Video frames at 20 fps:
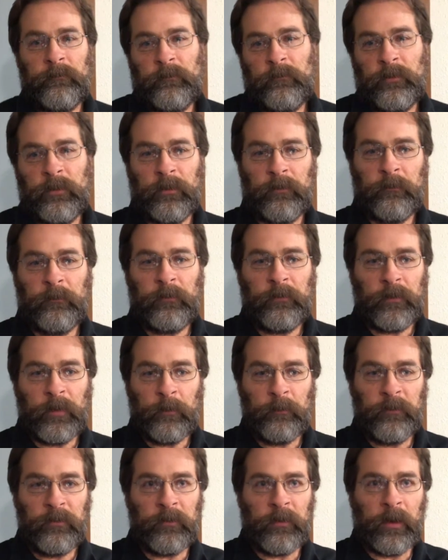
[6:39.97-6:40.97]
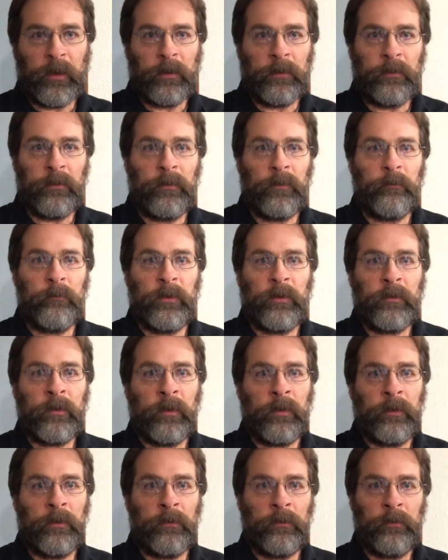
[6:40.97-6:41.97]
substandard
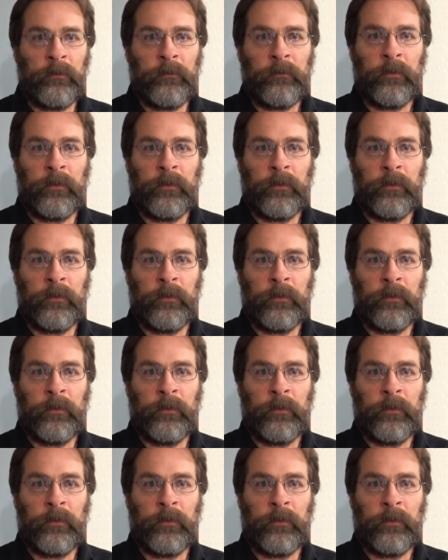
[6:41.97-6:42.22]
materials,